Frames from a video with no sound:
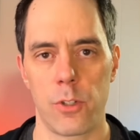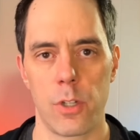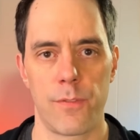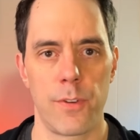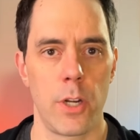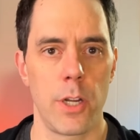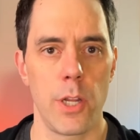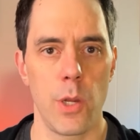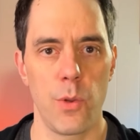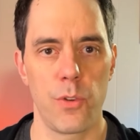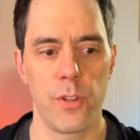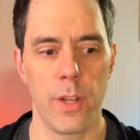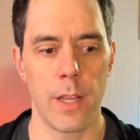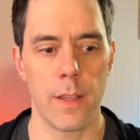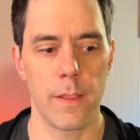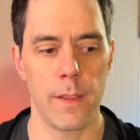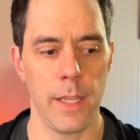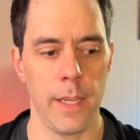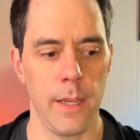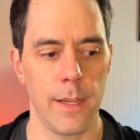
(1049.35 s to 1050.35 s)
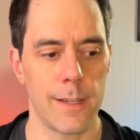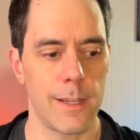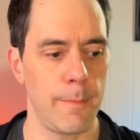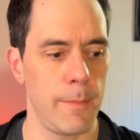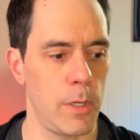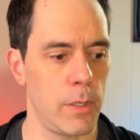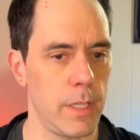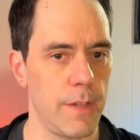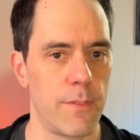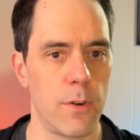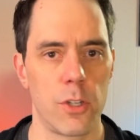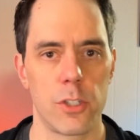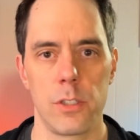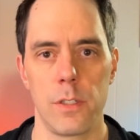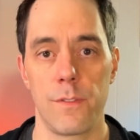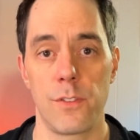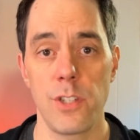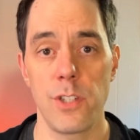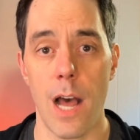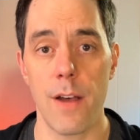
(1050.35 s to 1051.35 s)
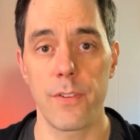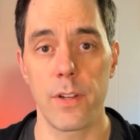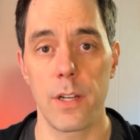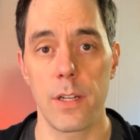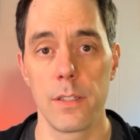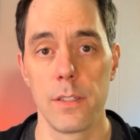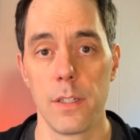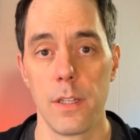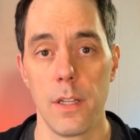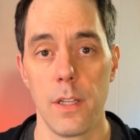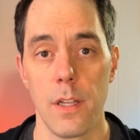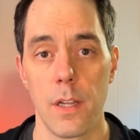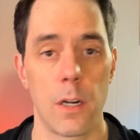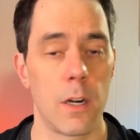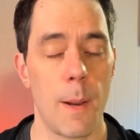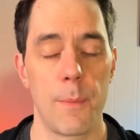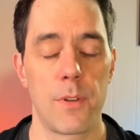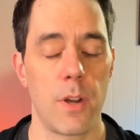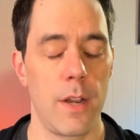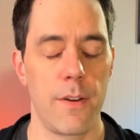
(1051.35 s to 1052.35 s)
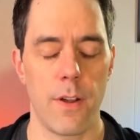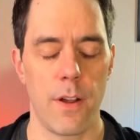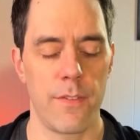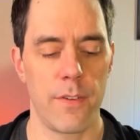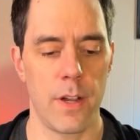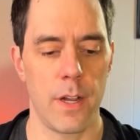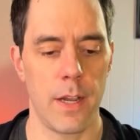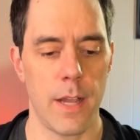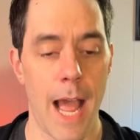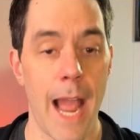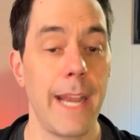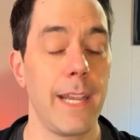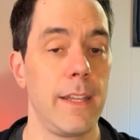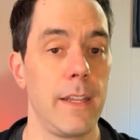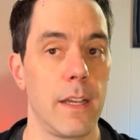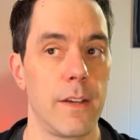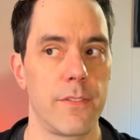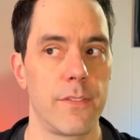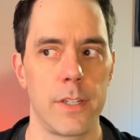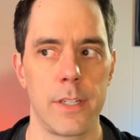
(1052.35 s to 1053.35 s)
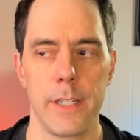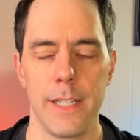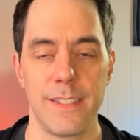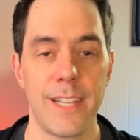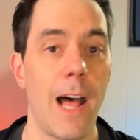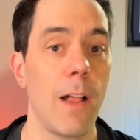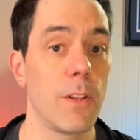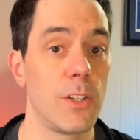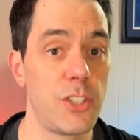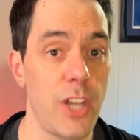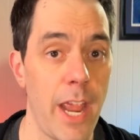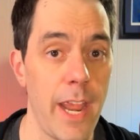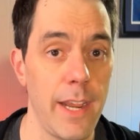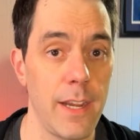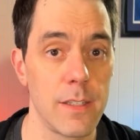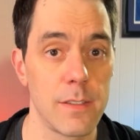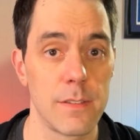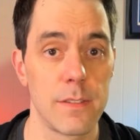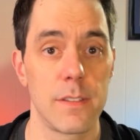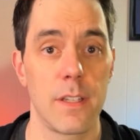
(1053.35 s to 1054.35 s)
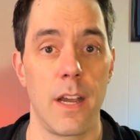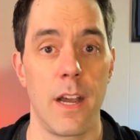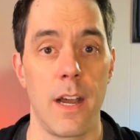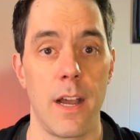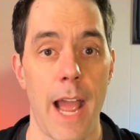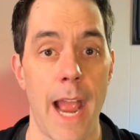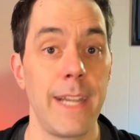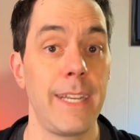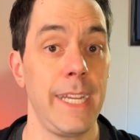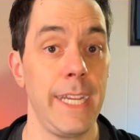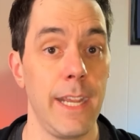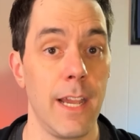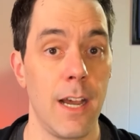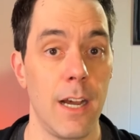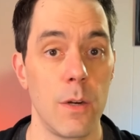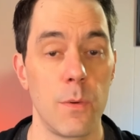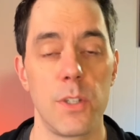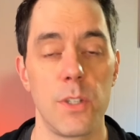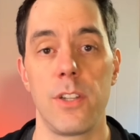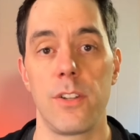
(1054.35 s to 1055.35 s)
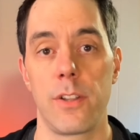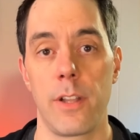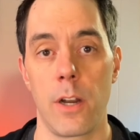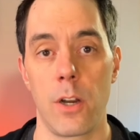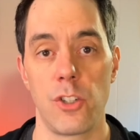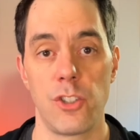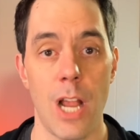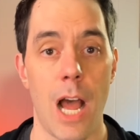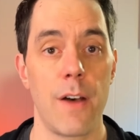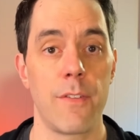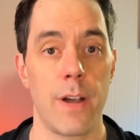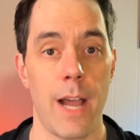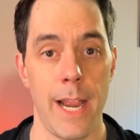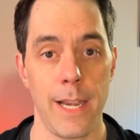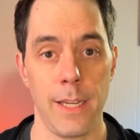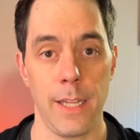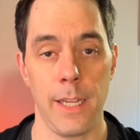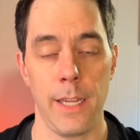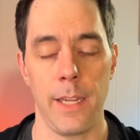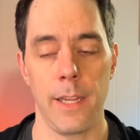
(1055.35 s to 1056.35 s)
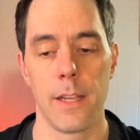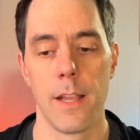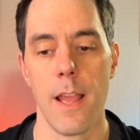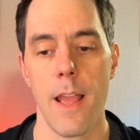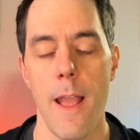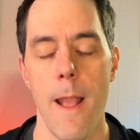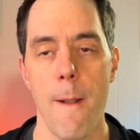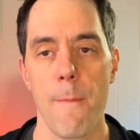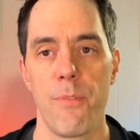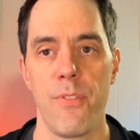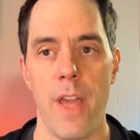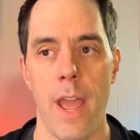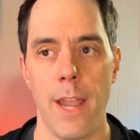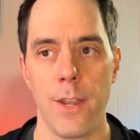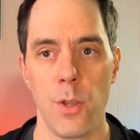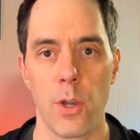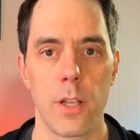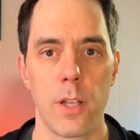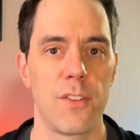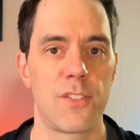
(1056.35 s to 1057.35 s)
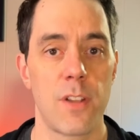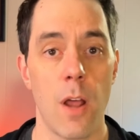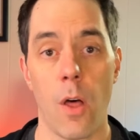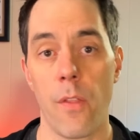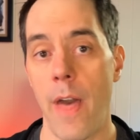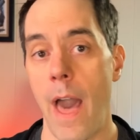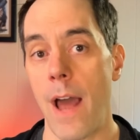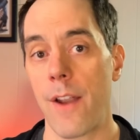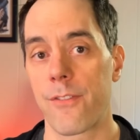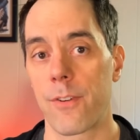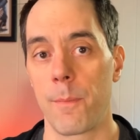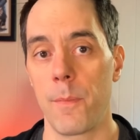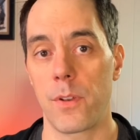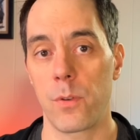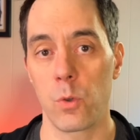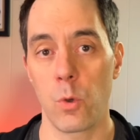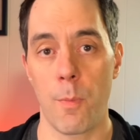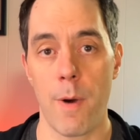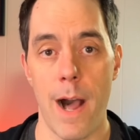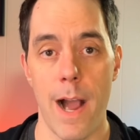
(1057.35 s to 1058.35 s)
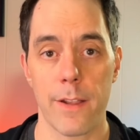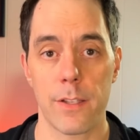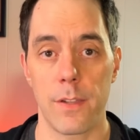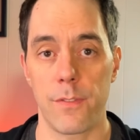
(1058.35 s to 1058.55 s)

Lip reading: So if you're using the community version of Java, or I'm sorry, of IntelliJ IDEA, which is their Java IDE, then you can install that from the toolbox.